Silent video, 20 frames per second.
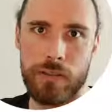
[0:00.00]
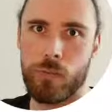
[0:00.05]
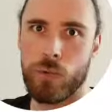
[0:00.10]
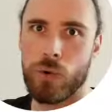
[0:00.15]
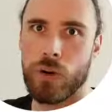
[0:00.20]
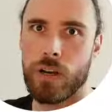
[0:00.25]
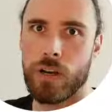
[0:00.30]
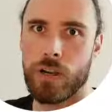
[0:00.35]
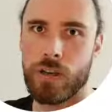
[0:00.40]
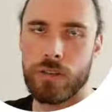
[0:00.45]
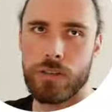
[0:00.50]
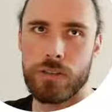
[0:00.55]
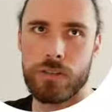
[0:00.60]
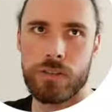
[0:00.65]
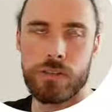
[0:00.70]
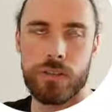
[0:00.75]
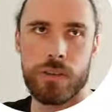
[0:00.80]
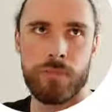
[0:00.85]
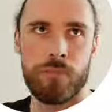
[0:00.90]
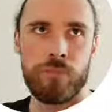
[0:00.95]

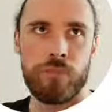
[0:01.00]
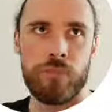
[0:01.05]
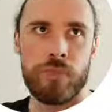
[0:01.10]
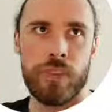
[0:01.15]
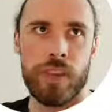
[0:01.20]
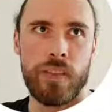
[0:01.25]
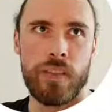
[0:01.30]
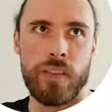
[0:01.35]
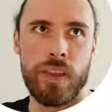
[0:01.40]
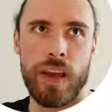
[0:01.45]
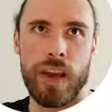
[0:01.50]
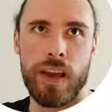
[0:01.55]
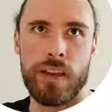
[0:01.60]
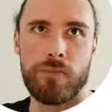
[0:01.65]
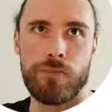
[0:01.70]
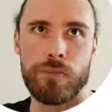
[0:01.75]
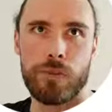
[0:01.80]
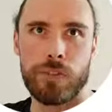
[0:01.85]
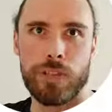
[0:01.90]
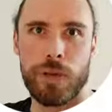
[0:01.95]
was that,
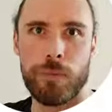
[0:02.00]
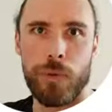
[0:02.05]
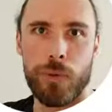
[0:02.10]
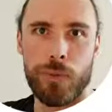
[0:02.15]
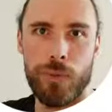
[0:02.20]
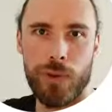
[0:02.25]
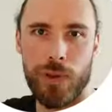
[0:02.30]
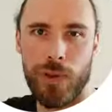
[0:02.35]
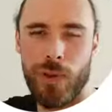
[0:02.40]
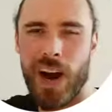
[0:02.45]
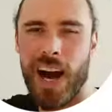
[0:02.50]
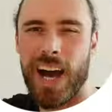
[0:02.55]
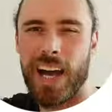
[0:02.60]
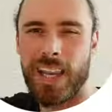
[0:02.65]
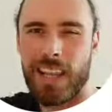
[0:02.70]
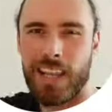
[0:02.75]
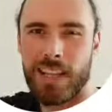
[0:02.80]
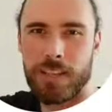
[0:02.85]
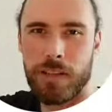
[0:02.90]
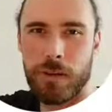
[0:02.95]
for example, when you
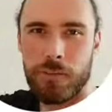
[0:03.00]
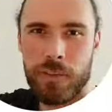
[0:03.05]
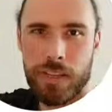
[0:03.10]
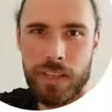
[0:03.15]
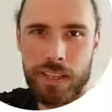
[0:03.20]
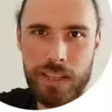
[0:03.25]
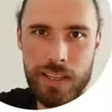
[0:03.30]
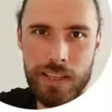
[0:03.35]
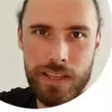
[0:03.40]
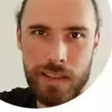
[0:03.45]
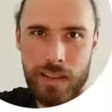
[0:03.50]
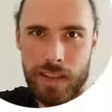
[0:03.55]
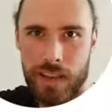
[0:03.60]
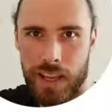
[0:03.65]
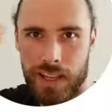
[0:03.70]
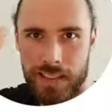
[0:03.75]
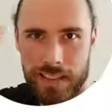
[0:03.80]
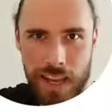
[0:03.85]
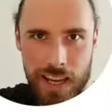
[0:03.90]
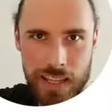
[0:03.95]
highlight something
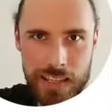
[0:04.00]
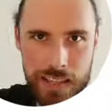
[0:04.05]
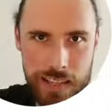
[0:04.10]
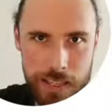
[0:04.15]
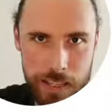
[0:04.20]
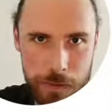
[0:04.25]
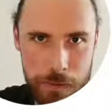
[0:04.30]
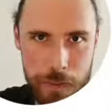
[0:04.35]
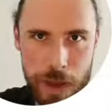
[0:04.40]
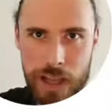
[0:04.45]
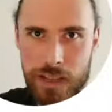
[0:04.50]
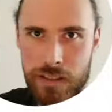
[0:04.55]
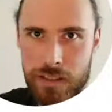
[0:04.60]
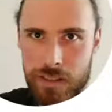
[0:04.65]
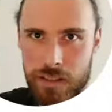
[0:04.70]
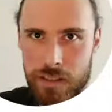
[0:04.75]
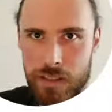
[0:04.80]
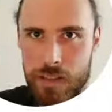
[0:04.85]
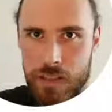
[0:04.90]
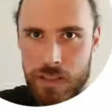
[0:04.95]
like text that
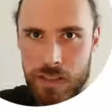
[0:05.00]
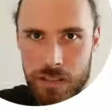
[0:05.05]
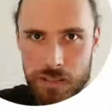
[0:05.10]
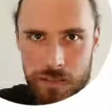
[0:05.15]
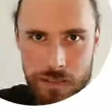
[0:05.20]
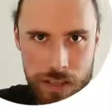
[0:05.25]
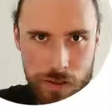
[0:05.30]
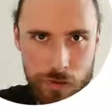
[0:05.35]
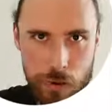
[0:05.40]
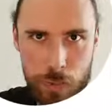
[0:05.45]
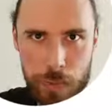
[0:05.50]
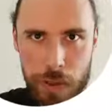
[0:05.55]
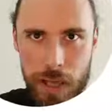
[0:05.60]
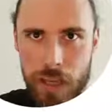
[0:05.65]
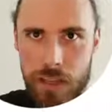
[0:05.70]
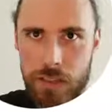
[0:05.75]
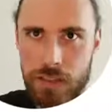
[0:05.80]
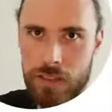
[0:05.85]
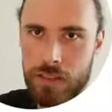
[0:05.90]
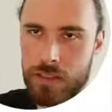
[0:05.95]
spans several
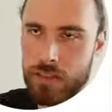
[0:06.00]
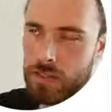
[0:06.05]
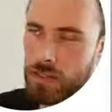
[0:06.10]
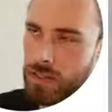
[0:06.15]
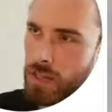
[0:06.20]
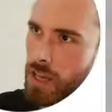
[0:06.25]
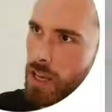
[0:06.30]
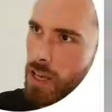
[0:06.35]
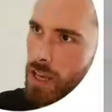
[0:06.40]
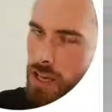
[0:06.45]
pages,